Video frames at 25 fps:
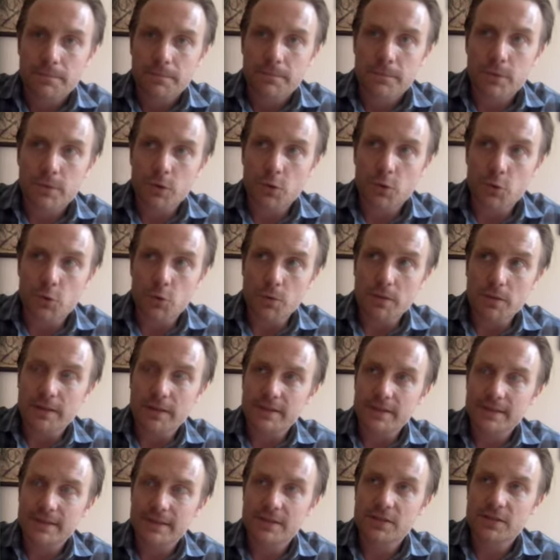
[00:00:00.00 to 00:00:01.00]
you can
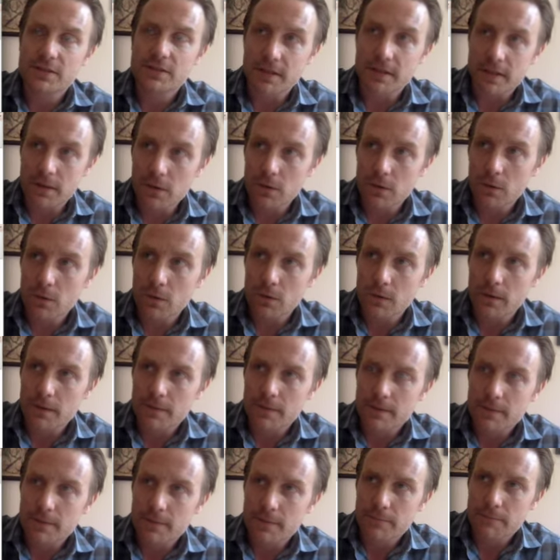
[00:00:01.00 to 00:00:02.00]
still,
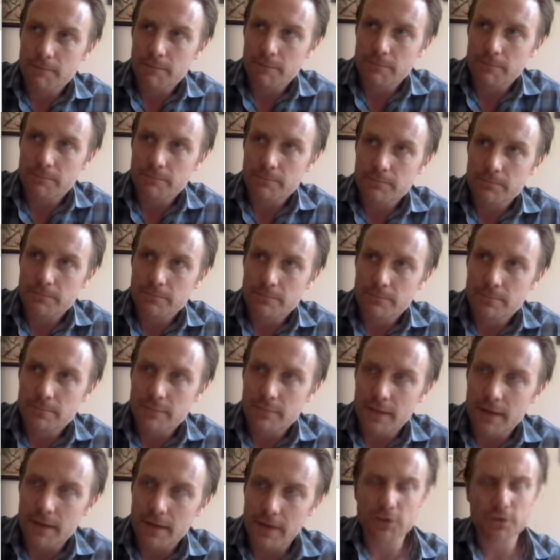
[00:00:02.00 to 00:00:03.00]

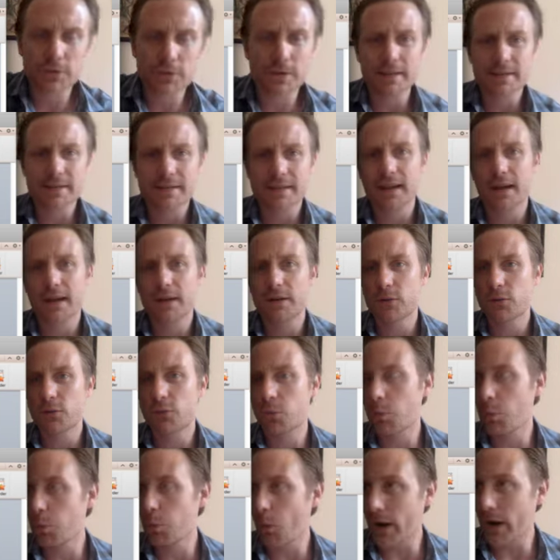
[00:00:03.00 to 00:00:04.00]
it creates a kind
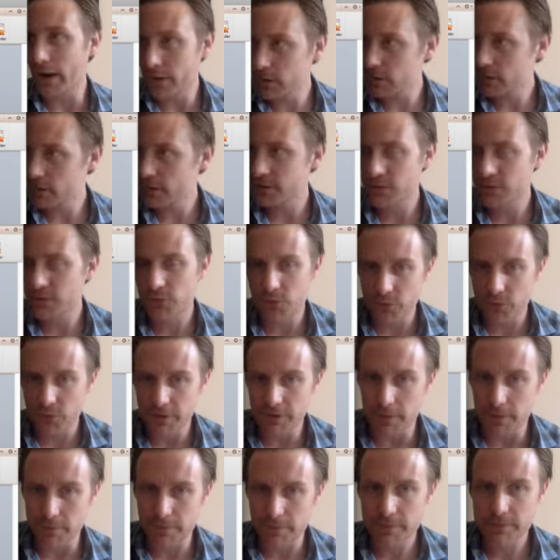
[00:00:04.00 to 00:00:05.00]
of wireless
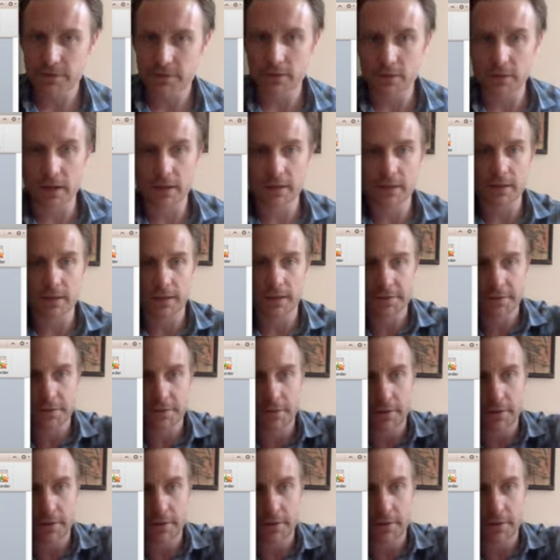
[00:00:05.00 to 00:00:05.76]
freedom. So you're not constantly